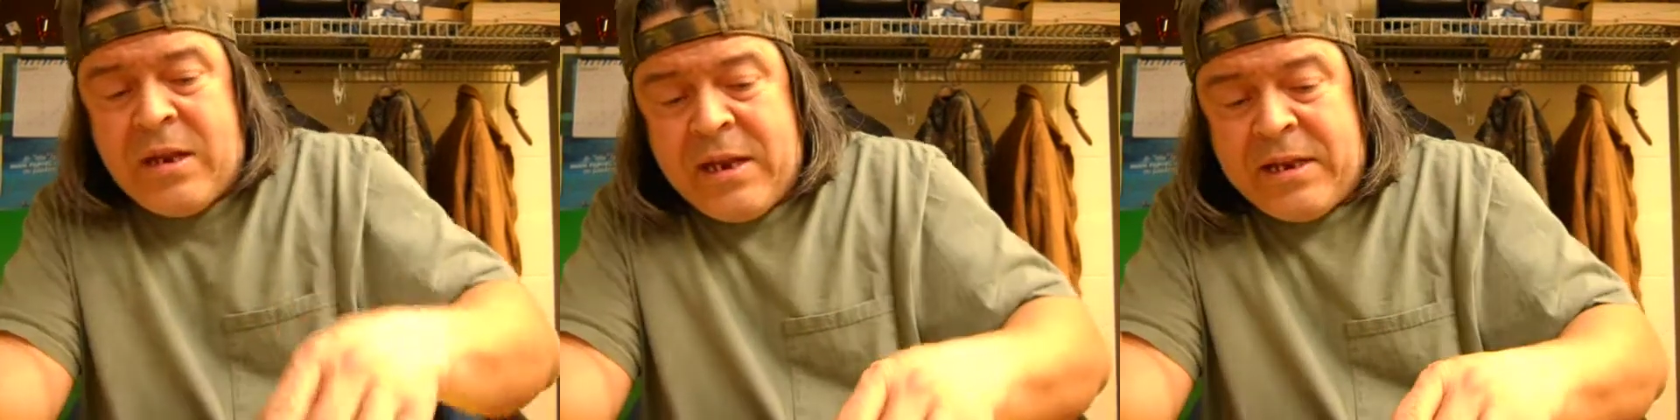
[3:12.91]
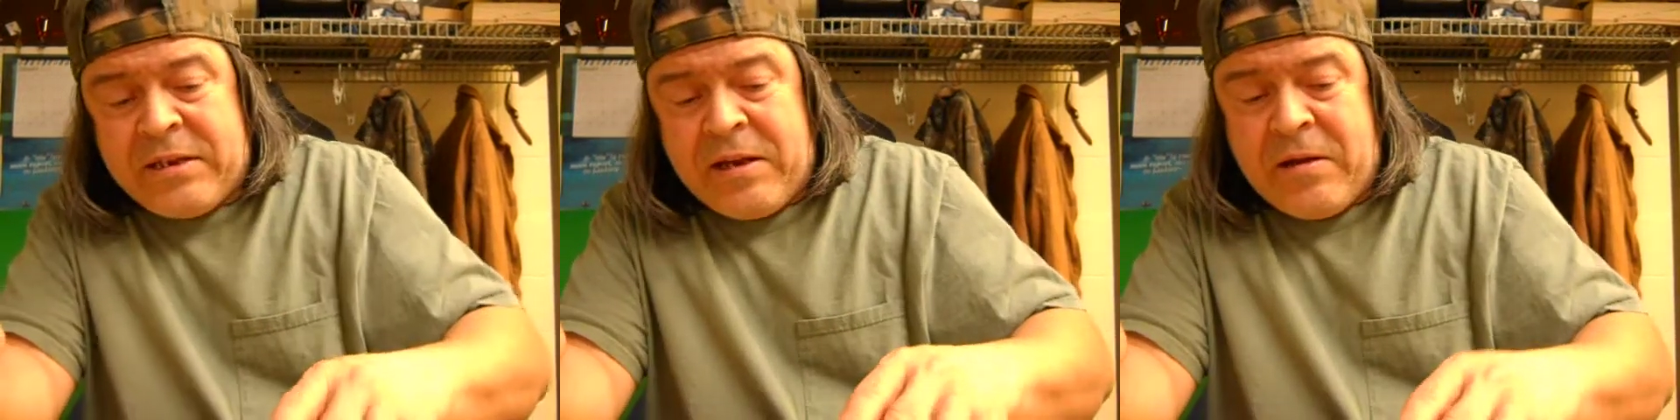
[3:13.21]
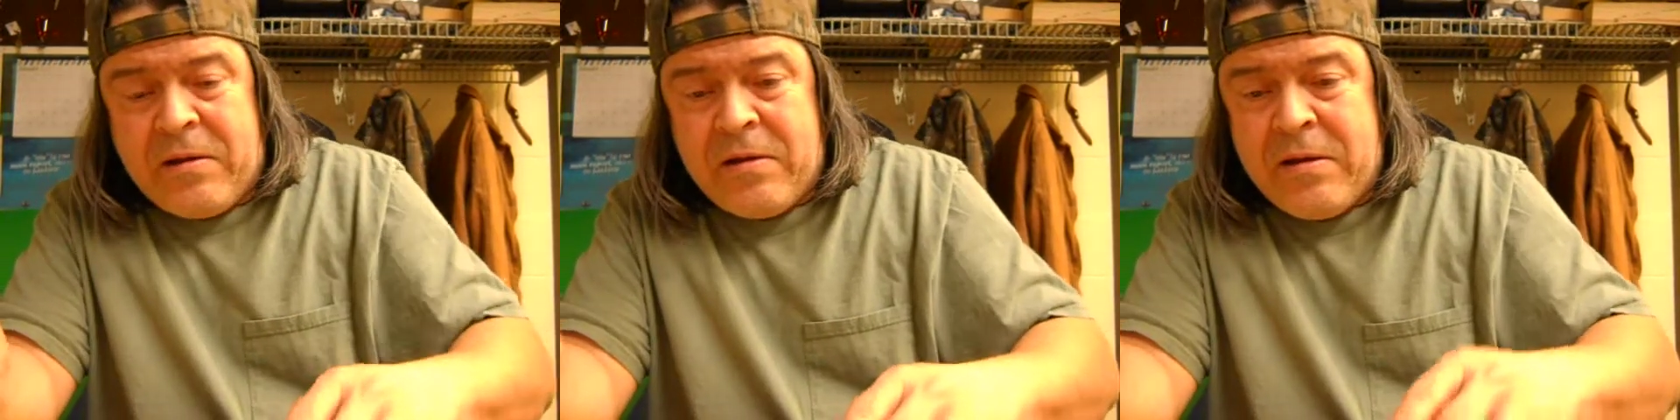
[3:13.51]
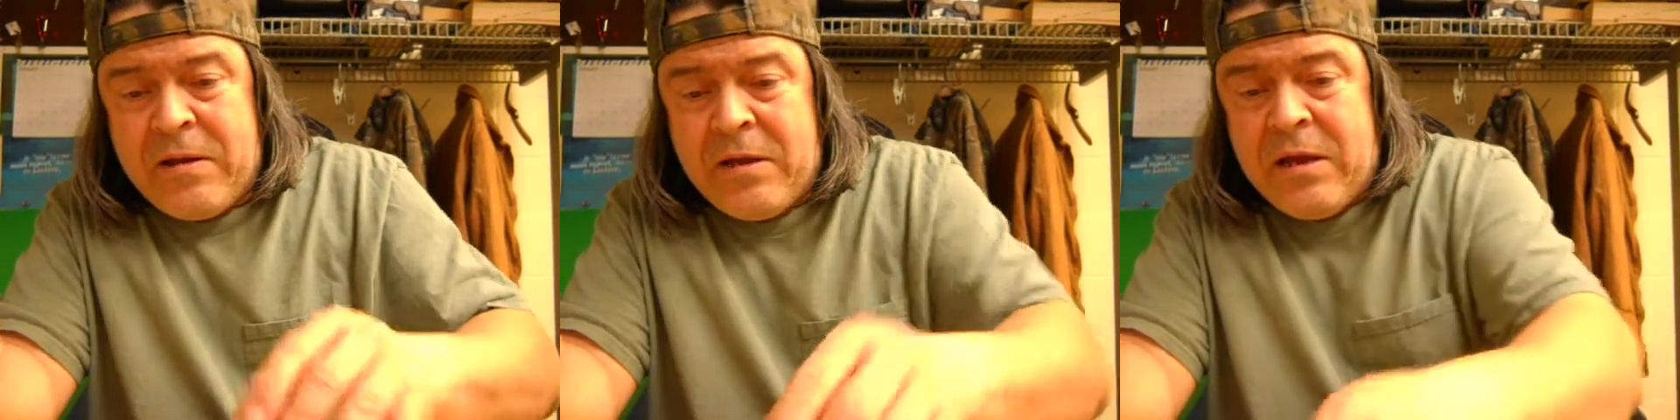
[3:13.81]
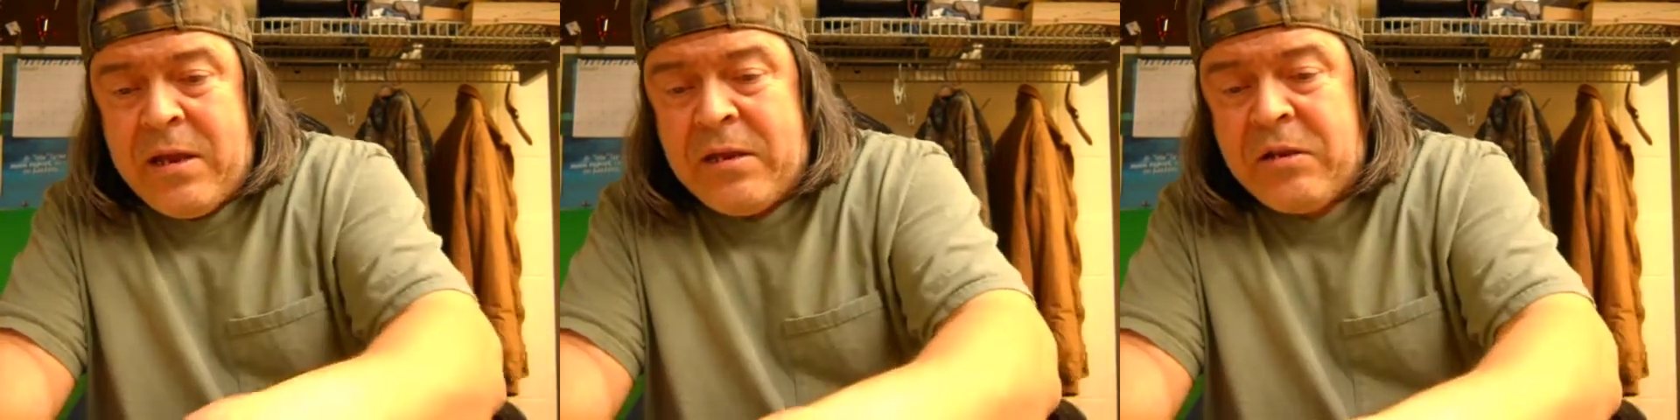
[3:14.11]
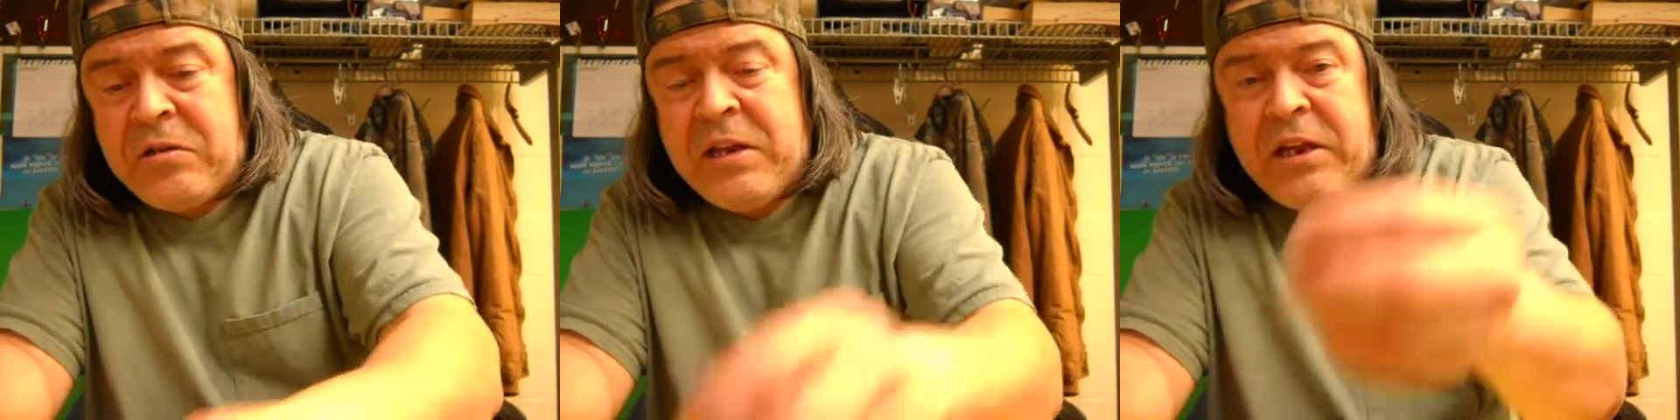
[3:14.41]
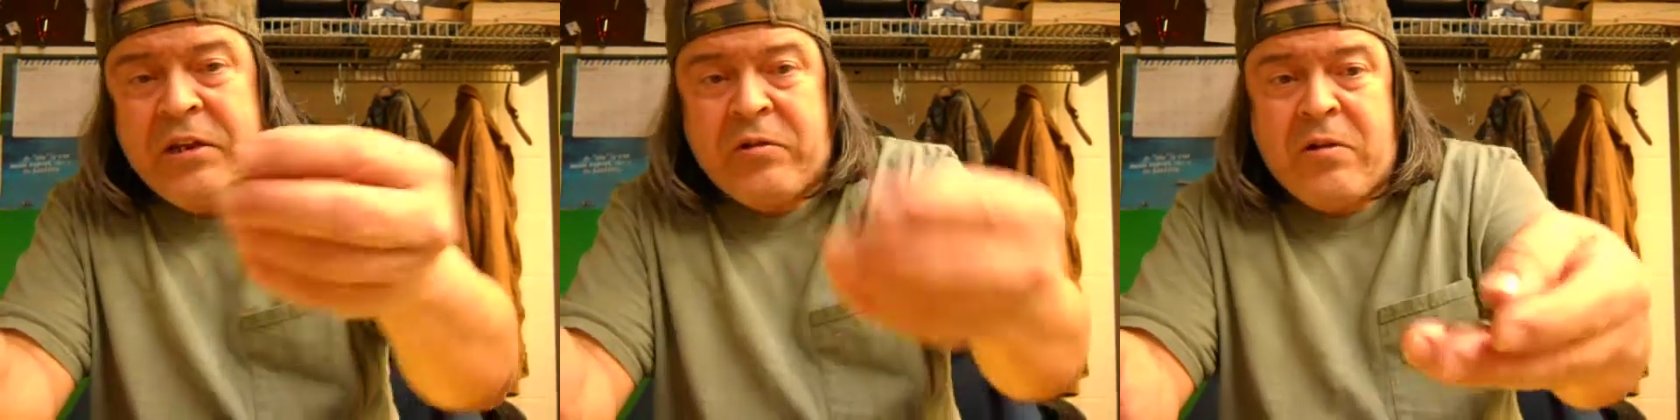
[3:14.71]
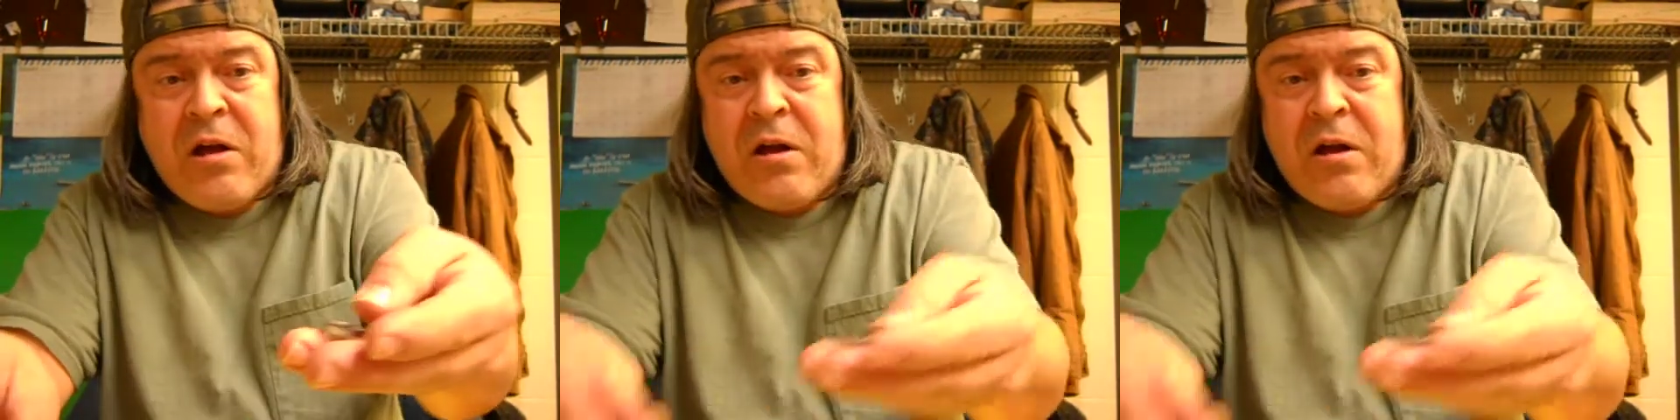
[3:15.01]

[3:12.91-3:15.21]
Let it there. Now you take your